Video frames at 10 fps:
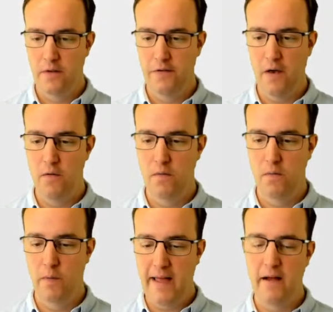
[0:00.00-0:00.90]
So
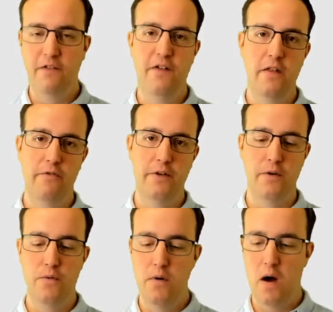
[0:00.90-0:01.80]
without any further
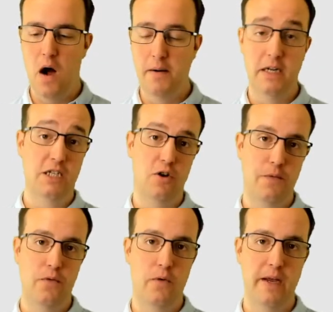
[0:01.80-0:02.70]
ado, I'm going to
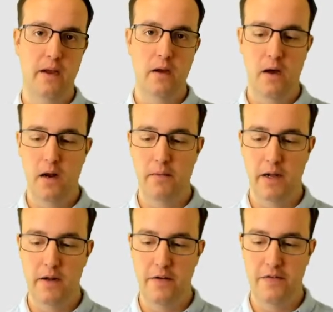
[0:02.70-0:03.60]
stop talking and I'm
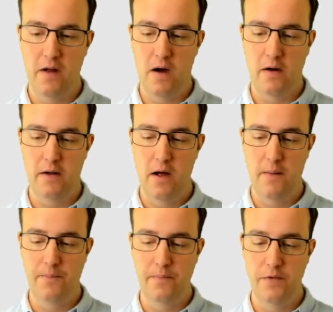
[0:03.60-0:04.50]
going to start
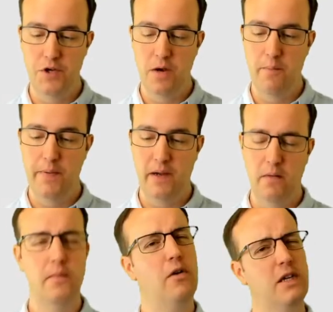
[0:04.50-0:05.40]

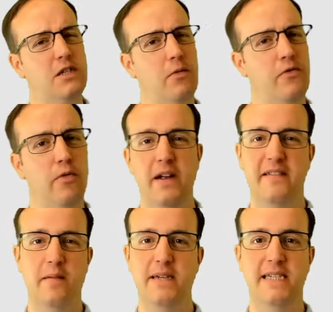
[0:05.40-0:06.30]
jumping. I'm not going to stop talking
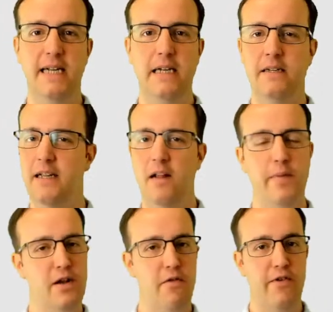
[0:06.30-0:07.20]
because that'd be silly because then
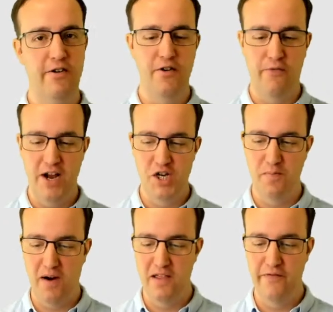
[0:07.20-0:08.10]
there'd be no
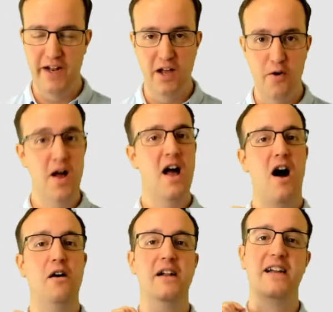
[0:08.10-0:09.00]
narration behind the video.
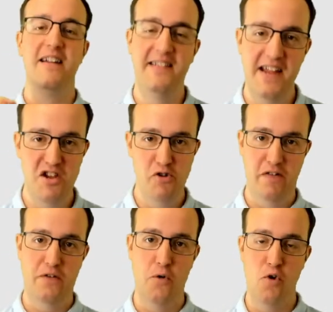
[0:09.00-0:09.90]
I'm going to continue
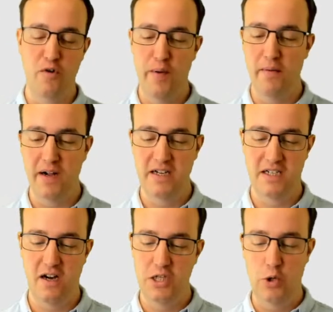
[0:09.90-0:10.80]
to talk, but I'm going to
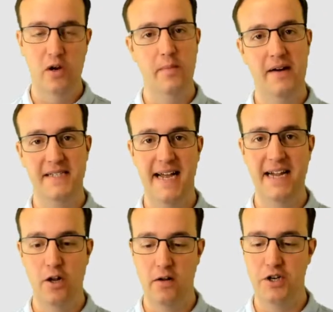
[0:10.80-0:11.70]
start talking about
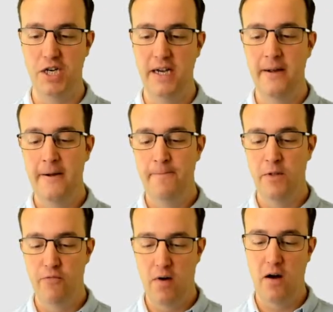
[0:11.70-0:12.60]
technology
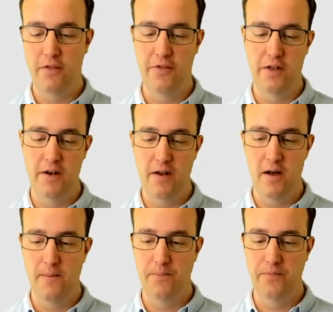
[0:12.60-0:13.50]
rather
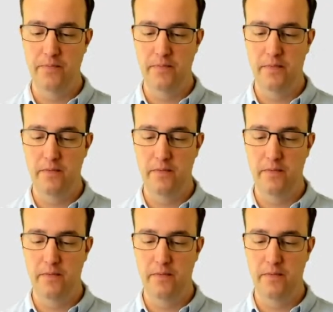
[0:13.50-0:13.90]
than